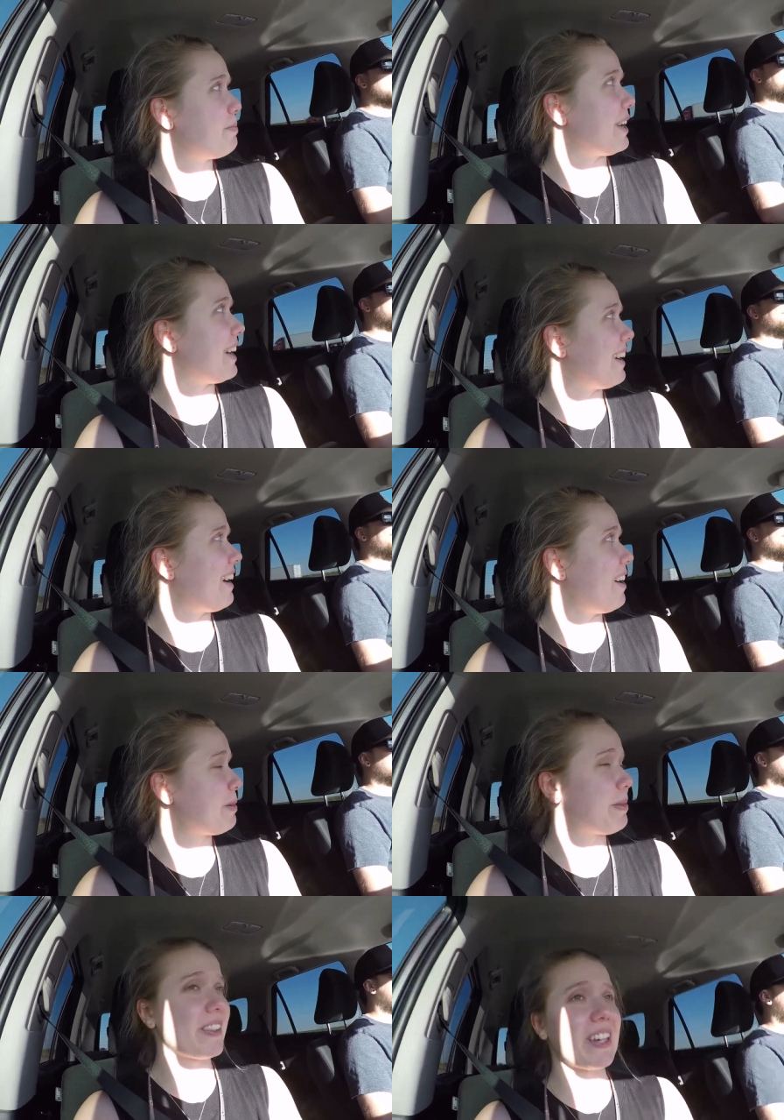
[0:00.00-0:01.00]
but
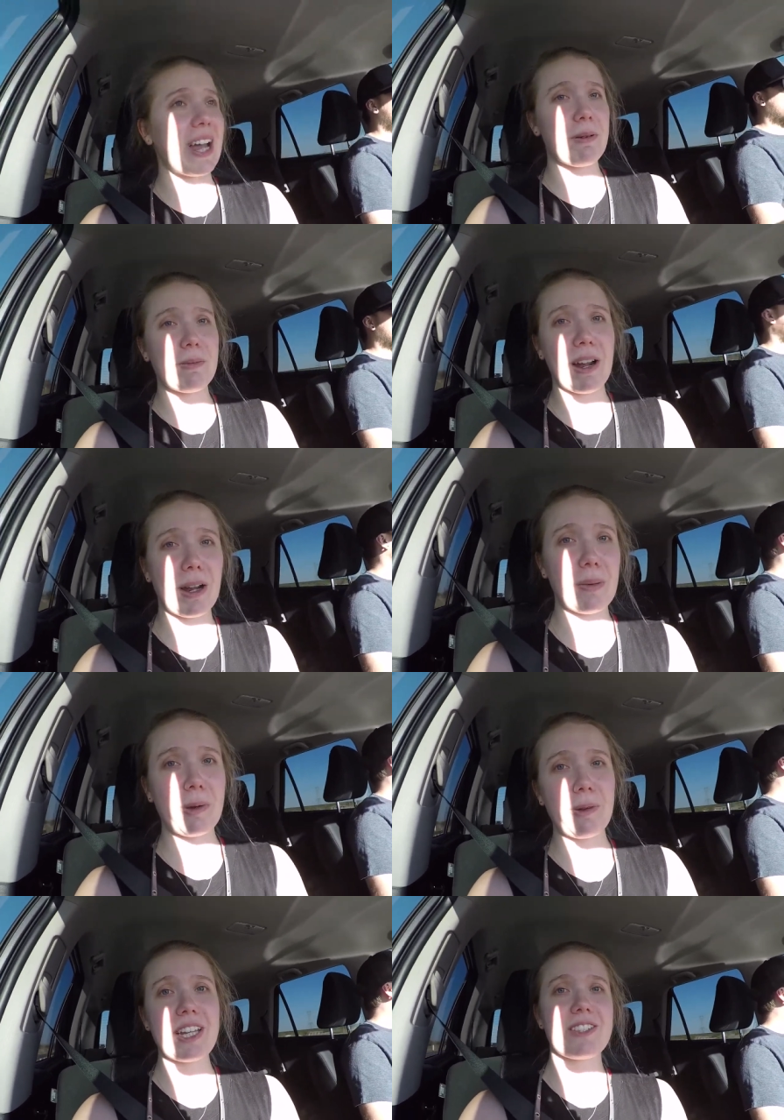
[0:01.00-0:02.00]
I'll pick the camera back up
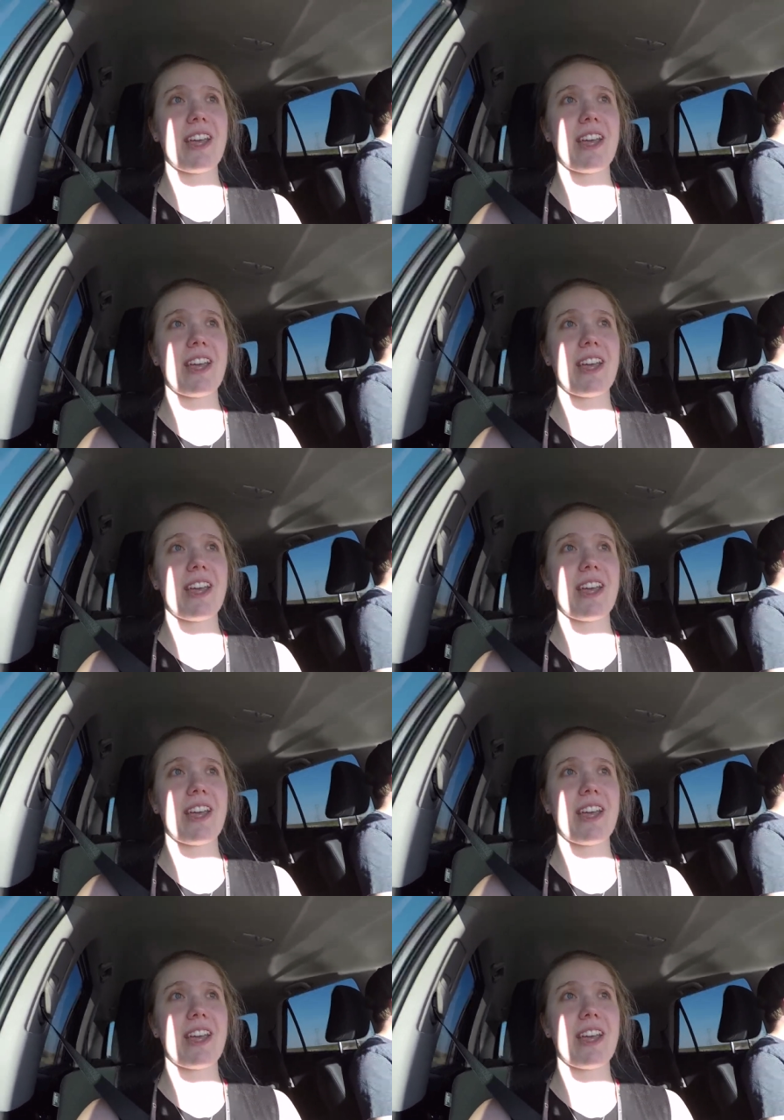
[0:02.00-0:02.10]
when we get to